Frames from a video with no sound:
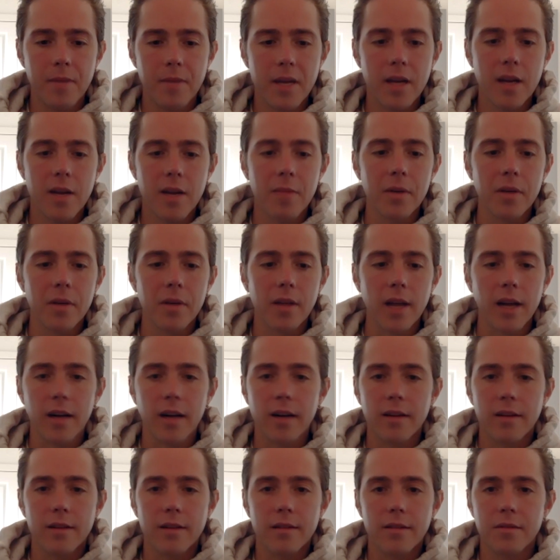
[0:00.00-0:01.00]
and him we're like
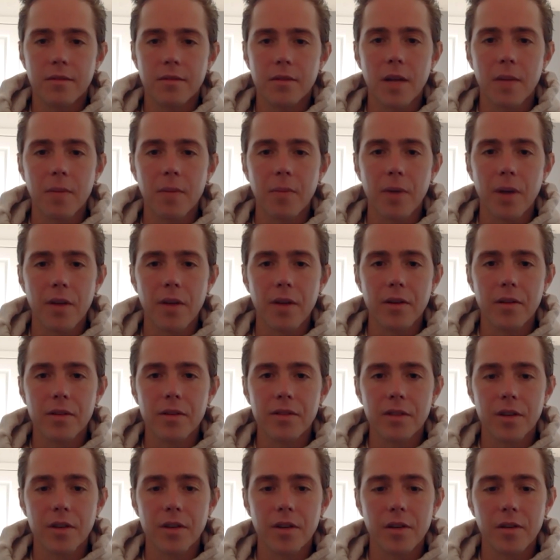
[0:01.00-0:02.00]
brothers.
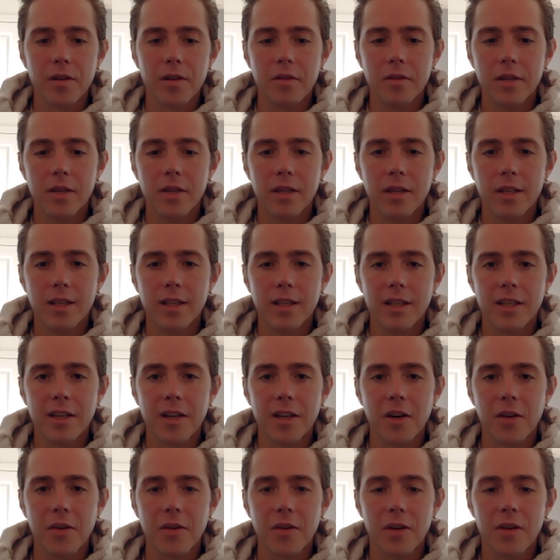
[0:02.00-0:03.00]
So, you
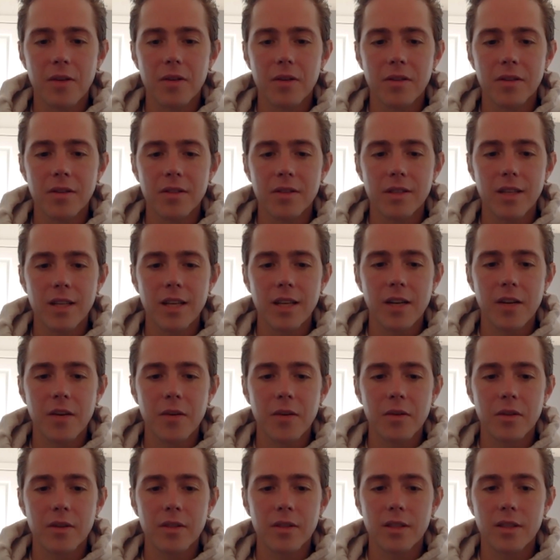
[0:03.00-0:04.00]
know, it was
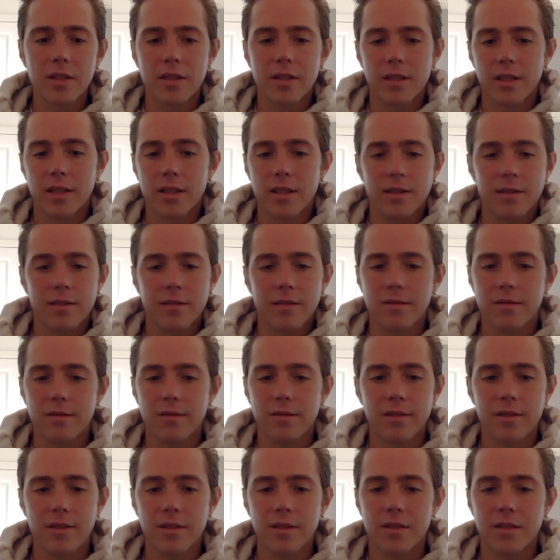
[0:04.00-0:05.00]
just
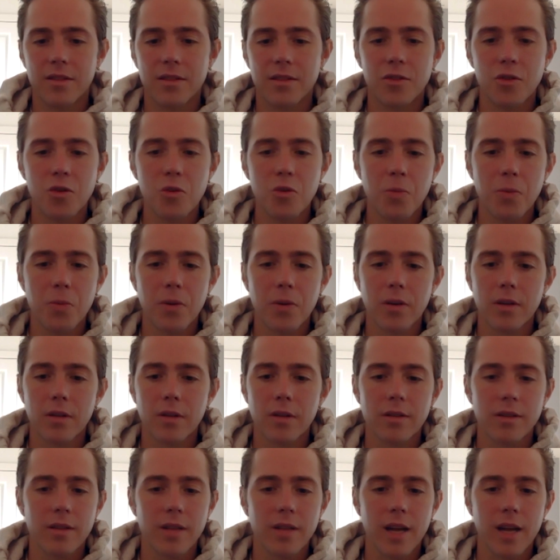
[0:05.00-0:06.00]

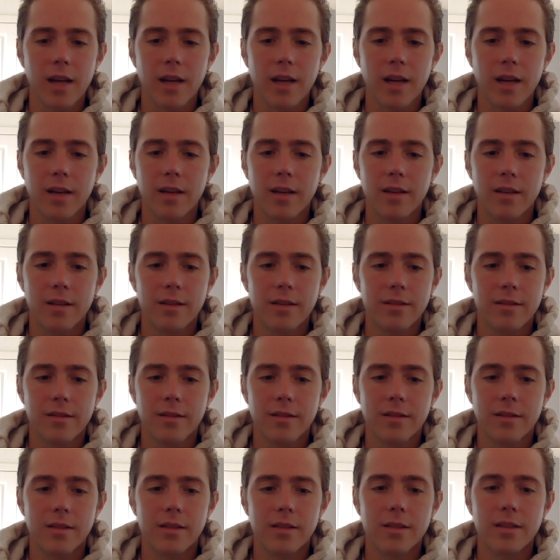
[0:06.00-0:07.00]
super like
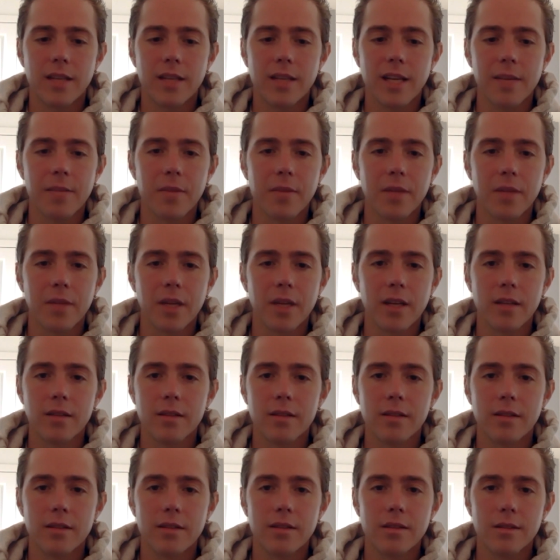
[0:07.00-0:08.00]

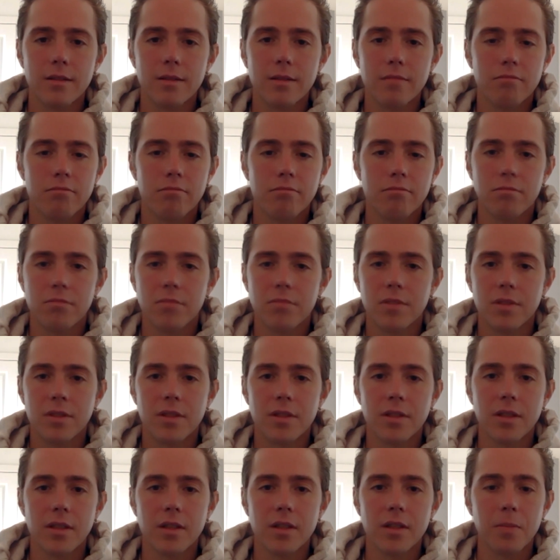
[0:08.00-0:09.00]
seamless
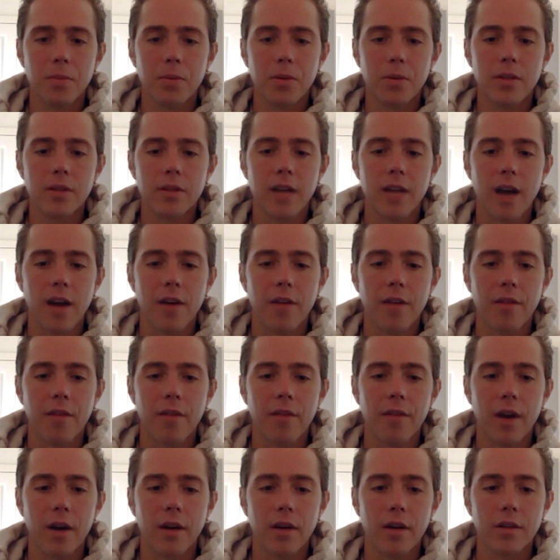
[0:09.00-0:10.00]
to put down a
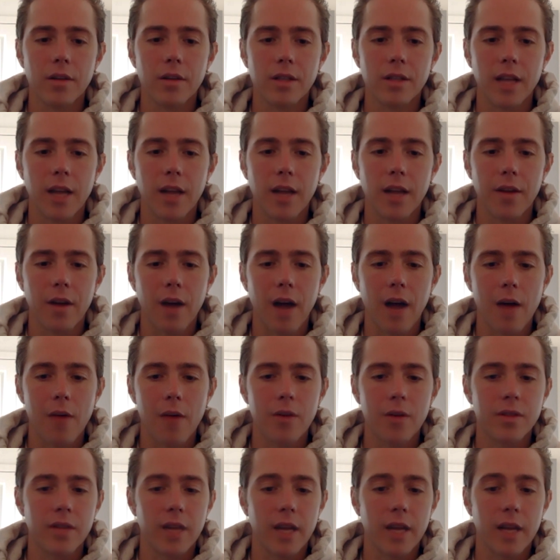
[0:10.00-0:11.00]
record together. I was